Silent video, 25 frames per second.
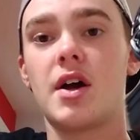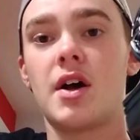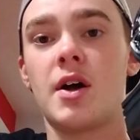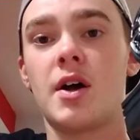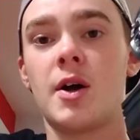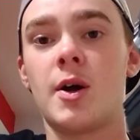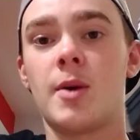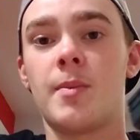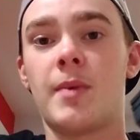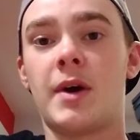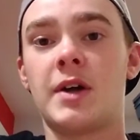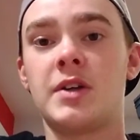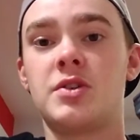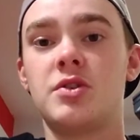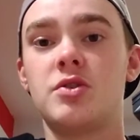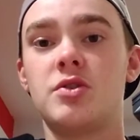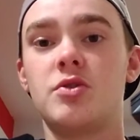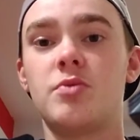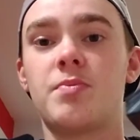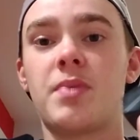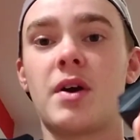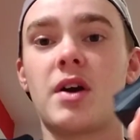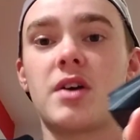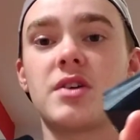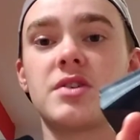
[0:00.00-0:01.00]
I do
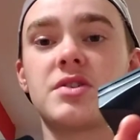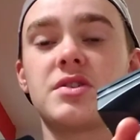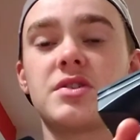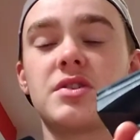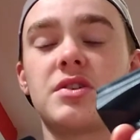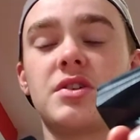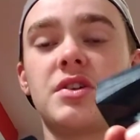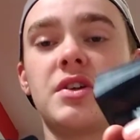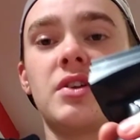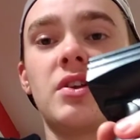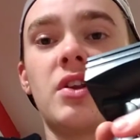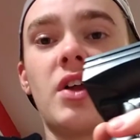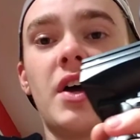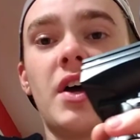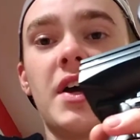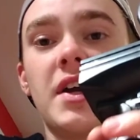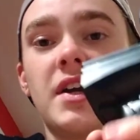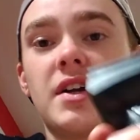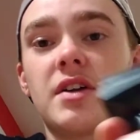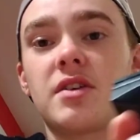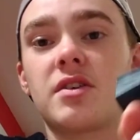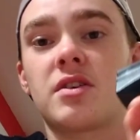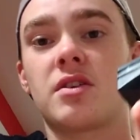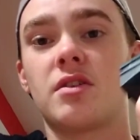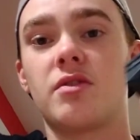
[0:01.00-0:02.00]
personally
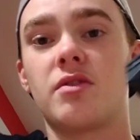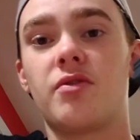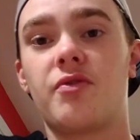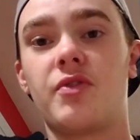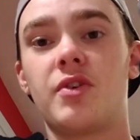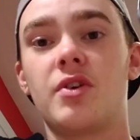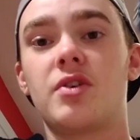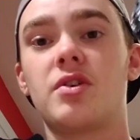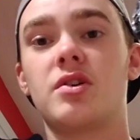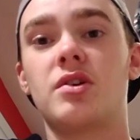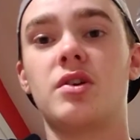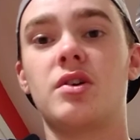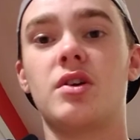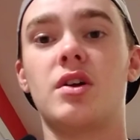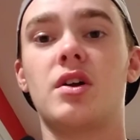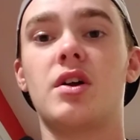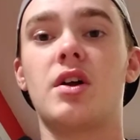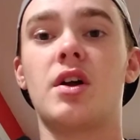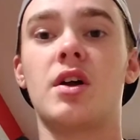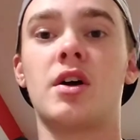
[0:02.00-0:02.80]
like the feel.